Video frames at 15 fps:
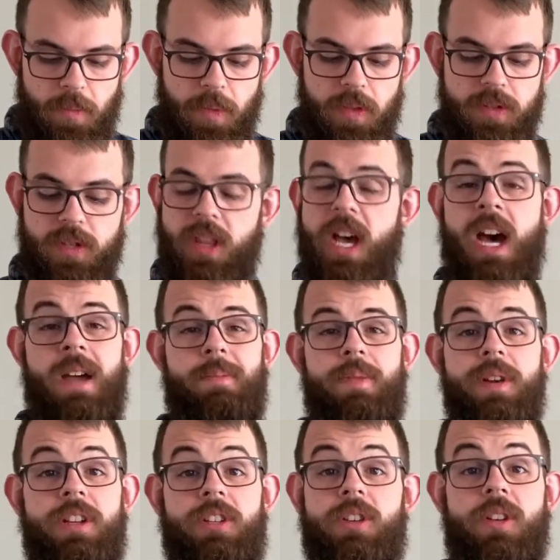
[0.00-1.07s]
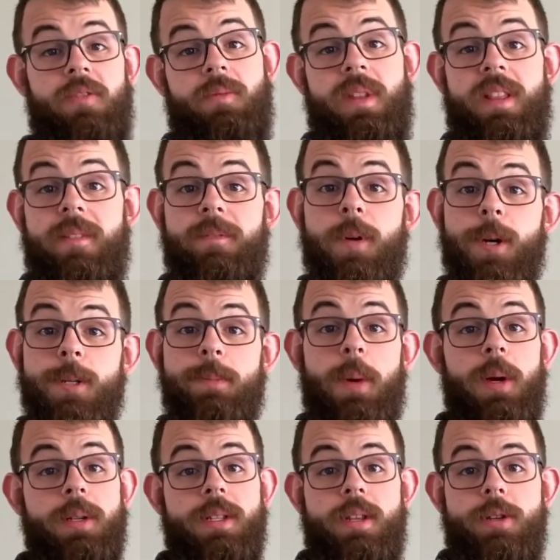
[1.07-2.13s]
So the high priest should have been the first
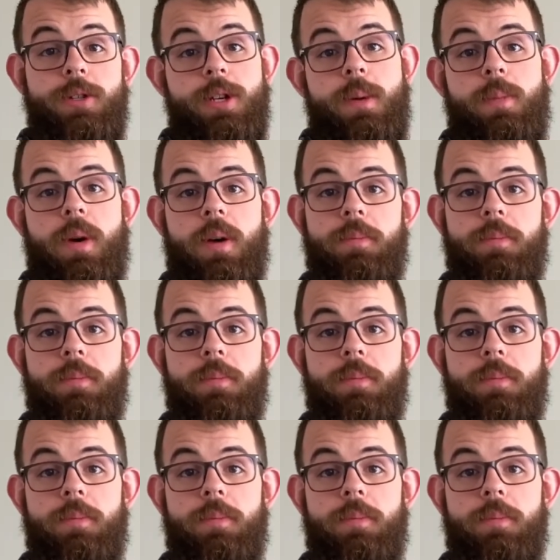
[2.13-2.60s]
person to jump on